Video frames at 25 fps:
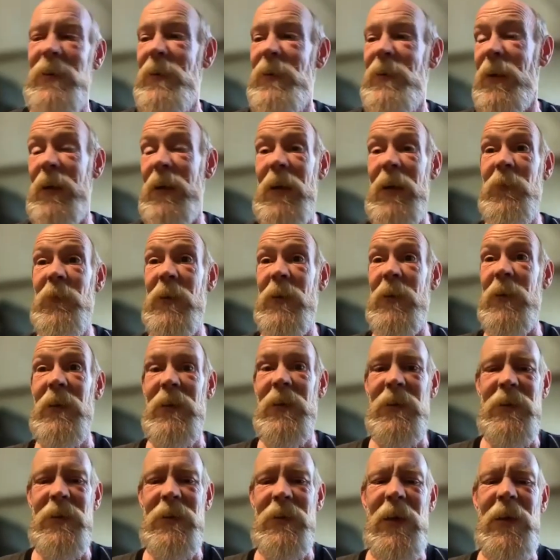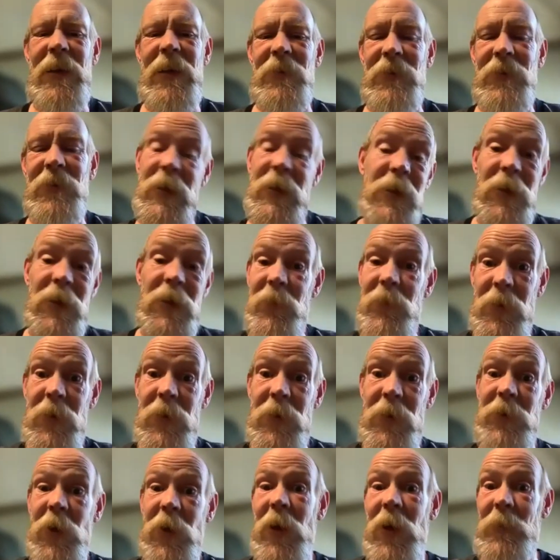Like I've done the sales, like of
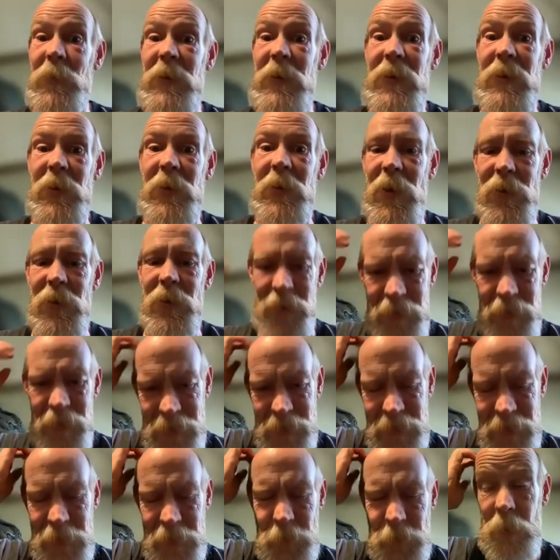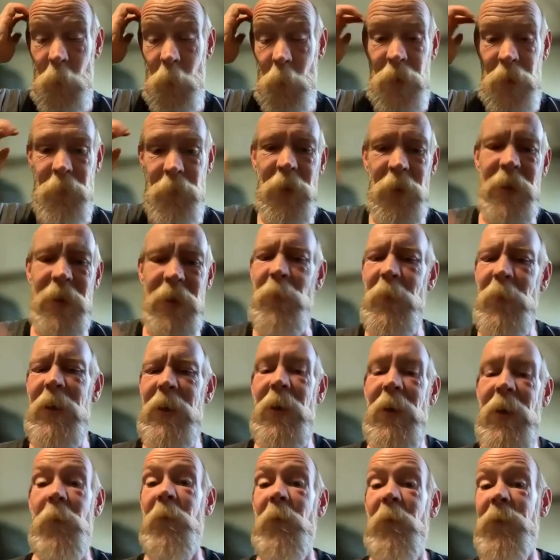the jobs that not listed. Worked for a company
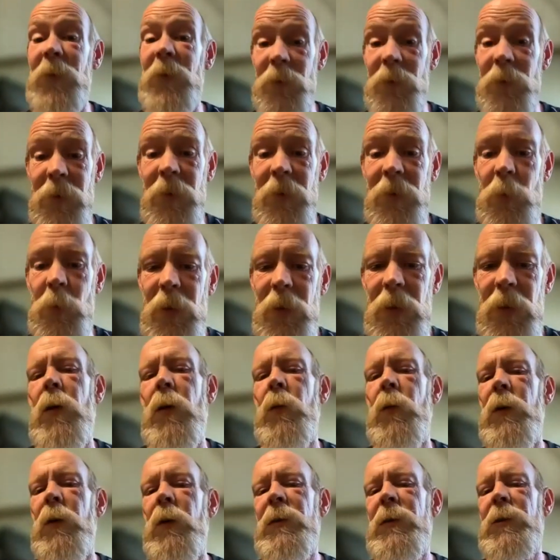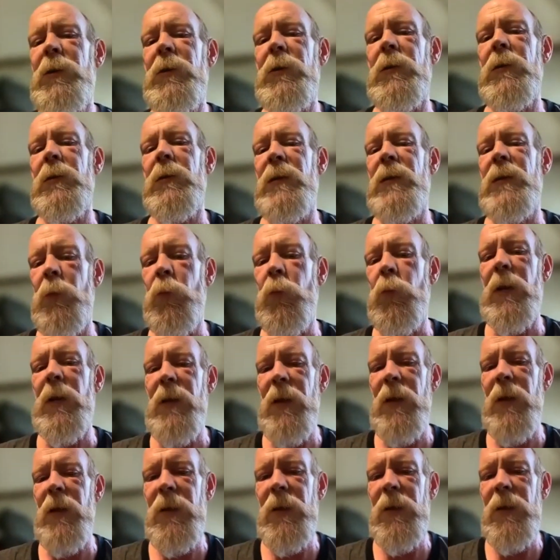called Filter Queen, which some would
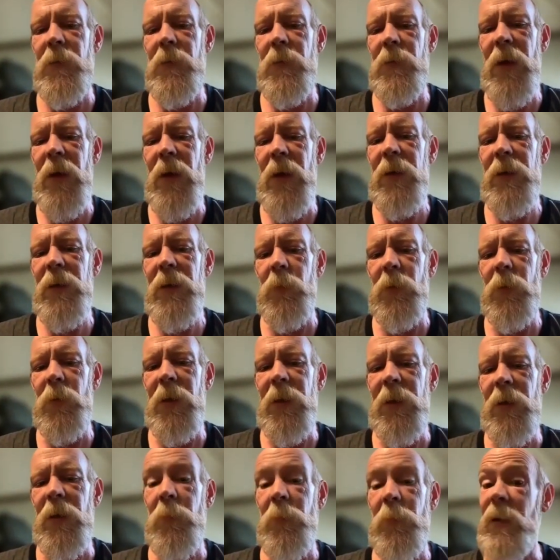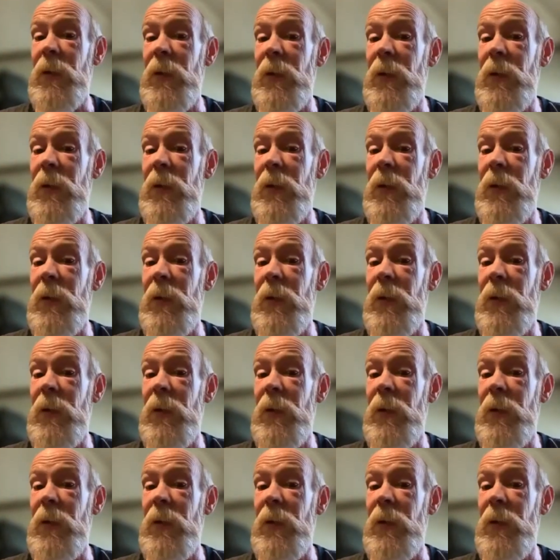think it's a vacuum cleaner, but it